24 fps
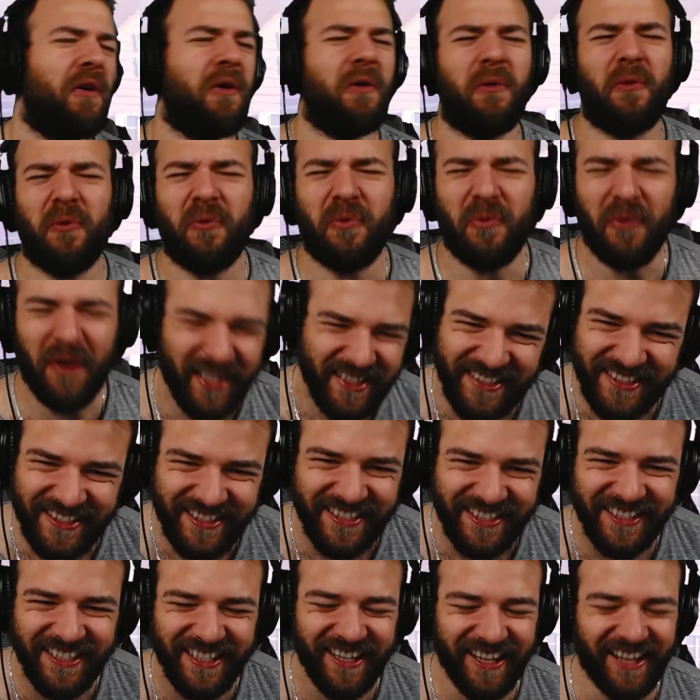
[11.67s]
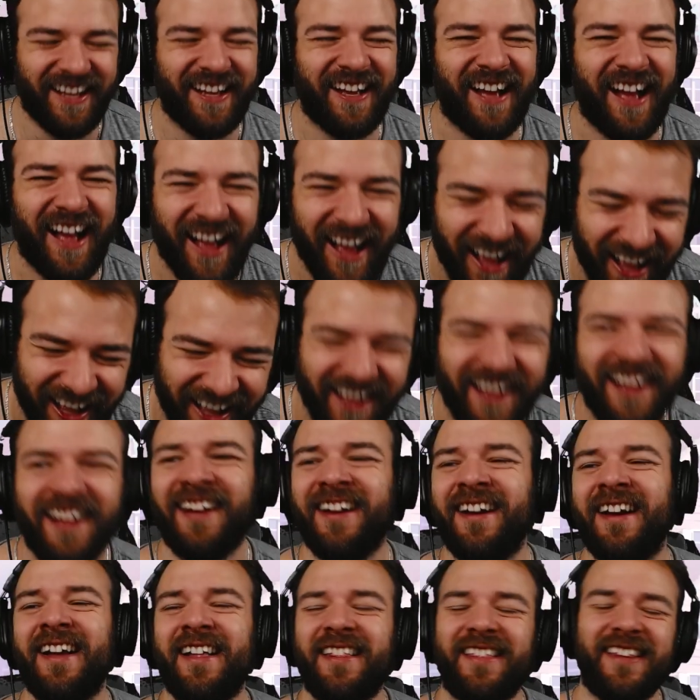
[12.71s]
What?
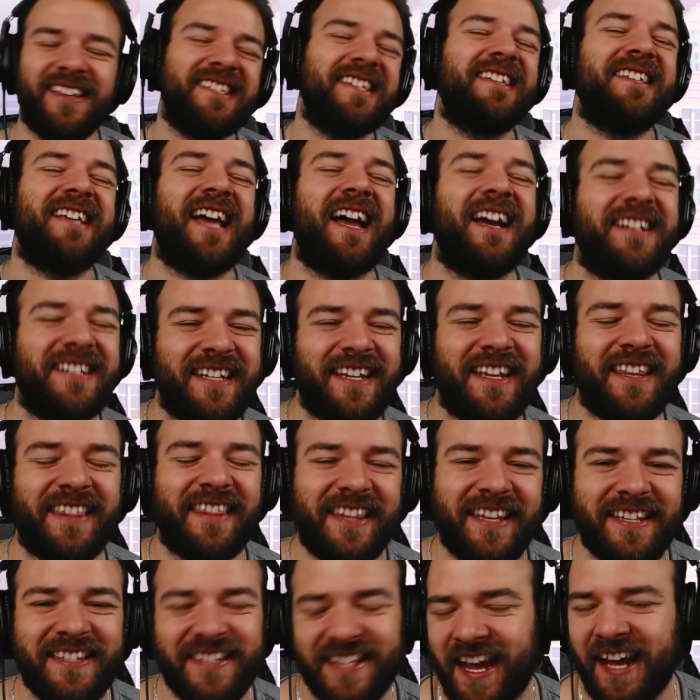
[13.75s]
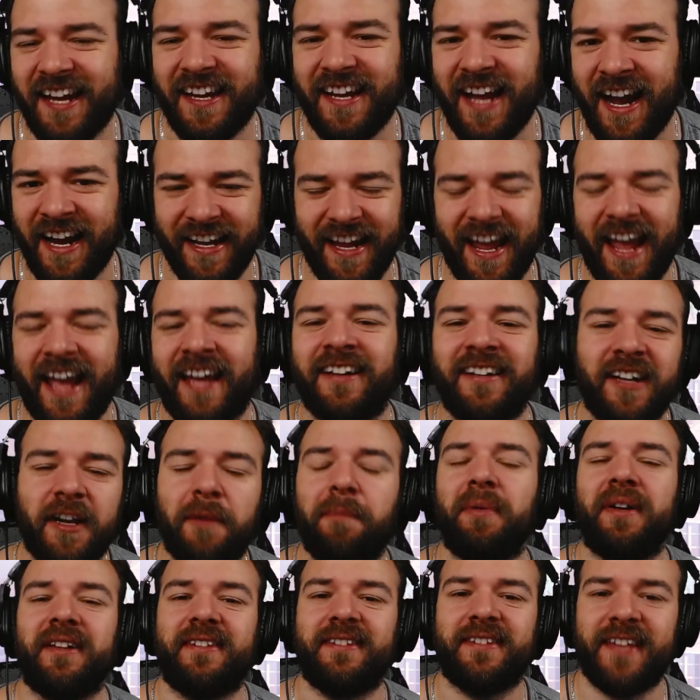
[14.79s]
This is actually the deck I ended
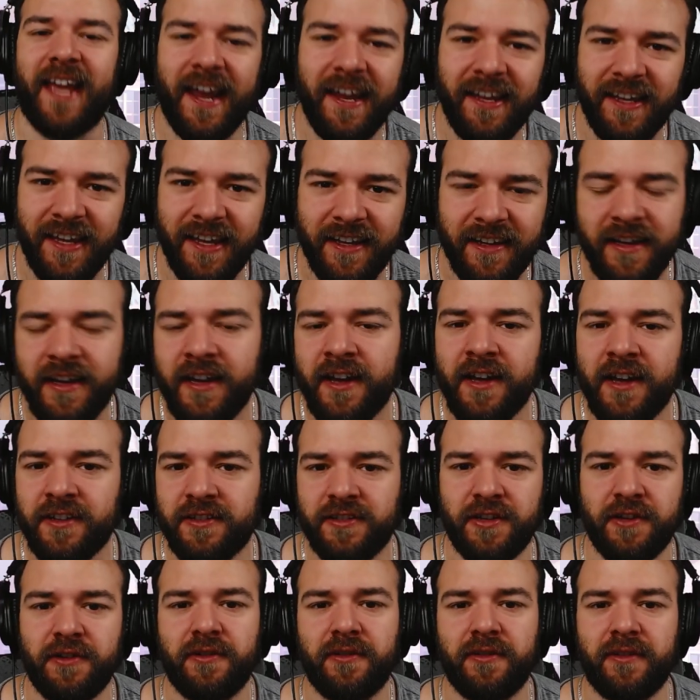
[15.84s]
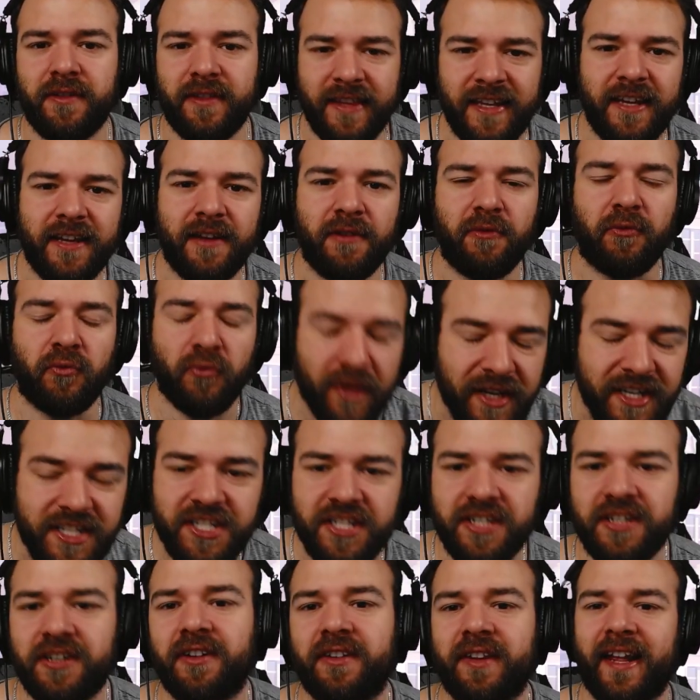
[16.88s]
up taking to the
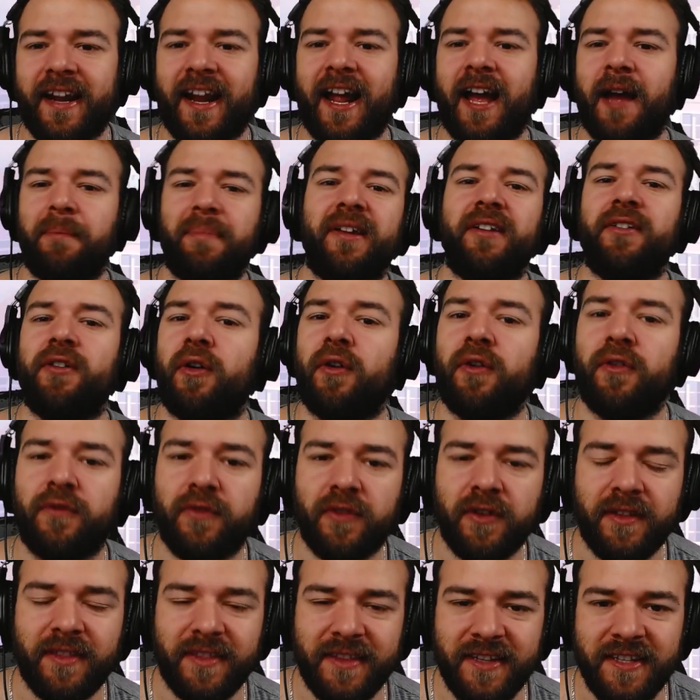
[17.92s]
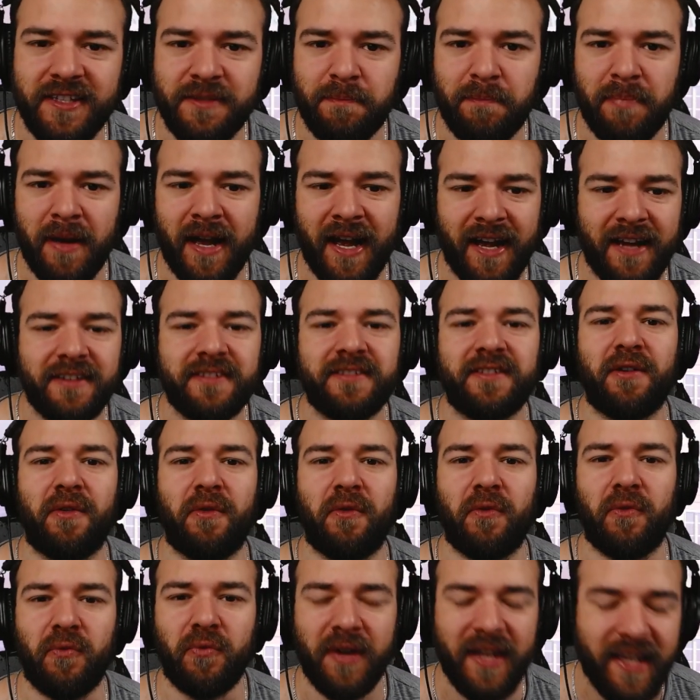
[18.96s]
regional that happened over this past
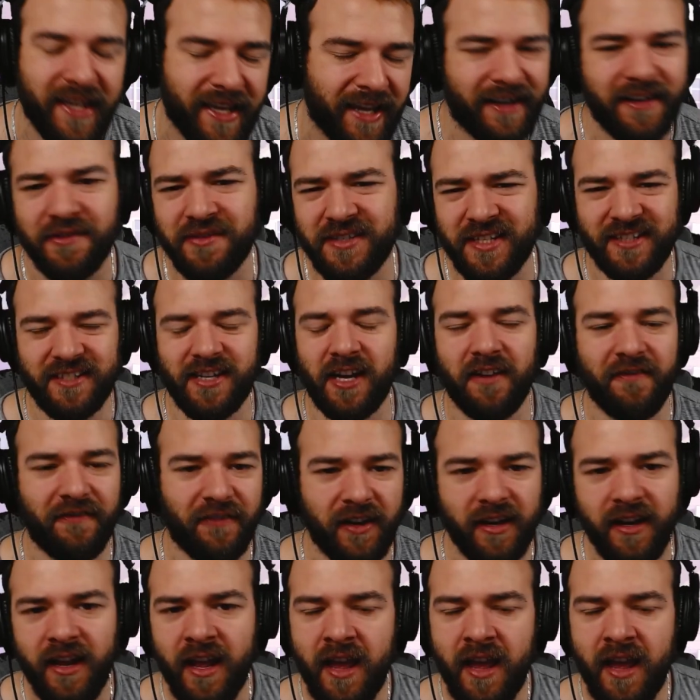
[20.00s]
weekend. It was a ton of fun.